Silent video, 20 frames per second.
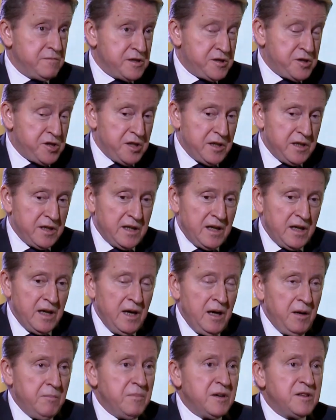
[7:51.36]
with China,
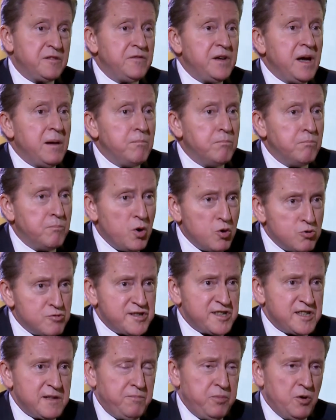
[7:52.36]
but we are
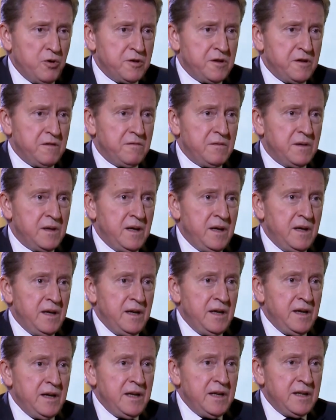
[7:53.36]
most supportive
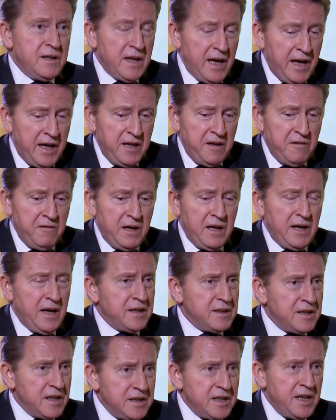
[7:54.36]
in any way
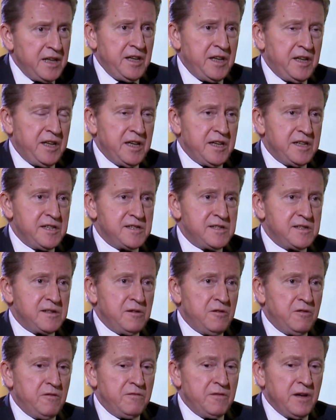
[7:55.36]
and in any case
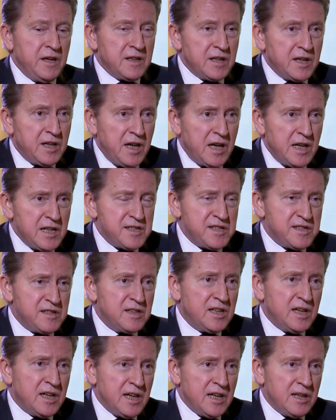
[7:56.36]
of
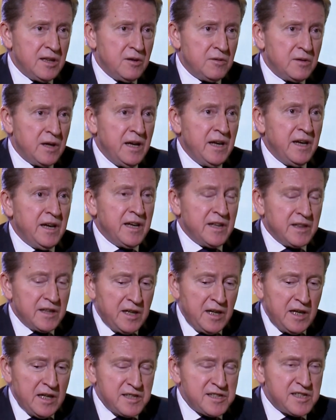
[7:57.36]
enhanced dialogue,
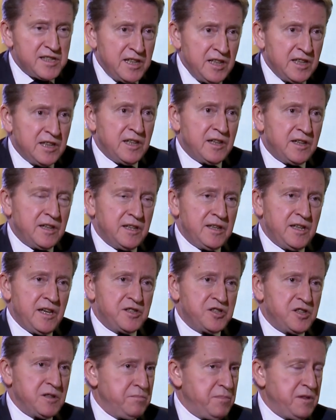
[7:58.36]
enhanced
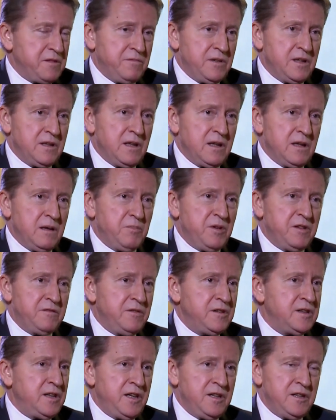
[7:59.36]
interconnection between, uh,
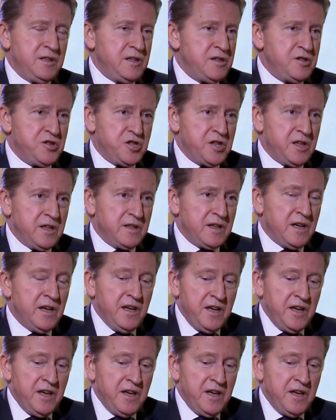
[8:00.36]
between India and China.